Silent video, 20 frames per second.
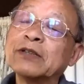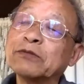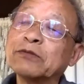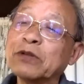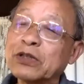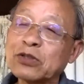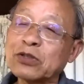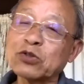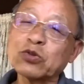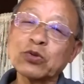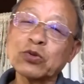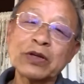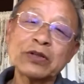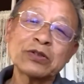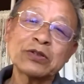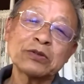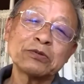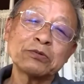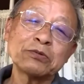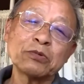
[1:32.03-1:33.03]

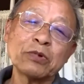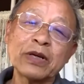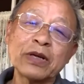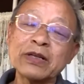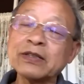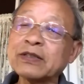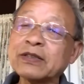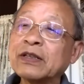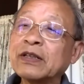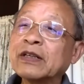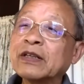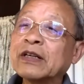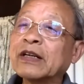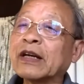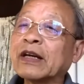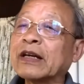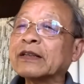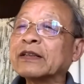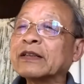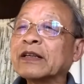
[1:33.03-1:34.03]
registration rate.
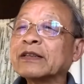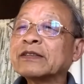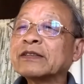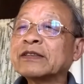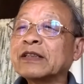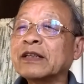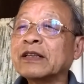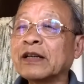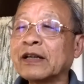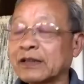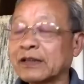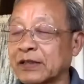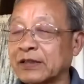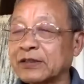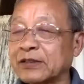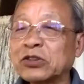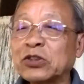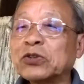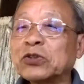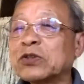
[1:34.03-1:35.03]
And then the
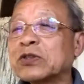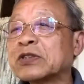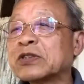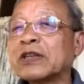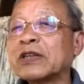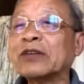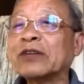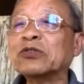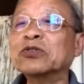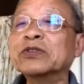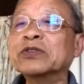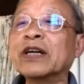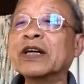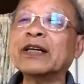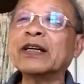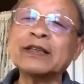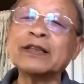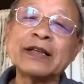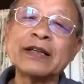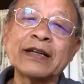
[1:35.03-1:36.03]
continuous like
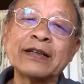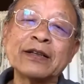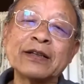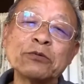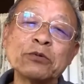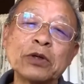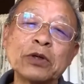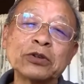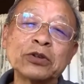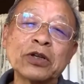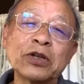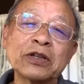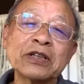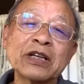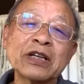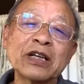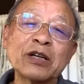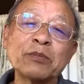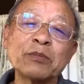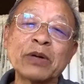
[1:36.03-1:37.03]
today, and then we're
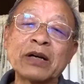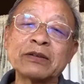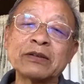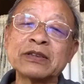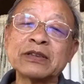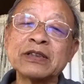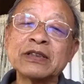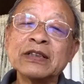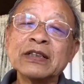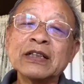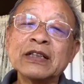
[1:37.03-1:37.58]
talking about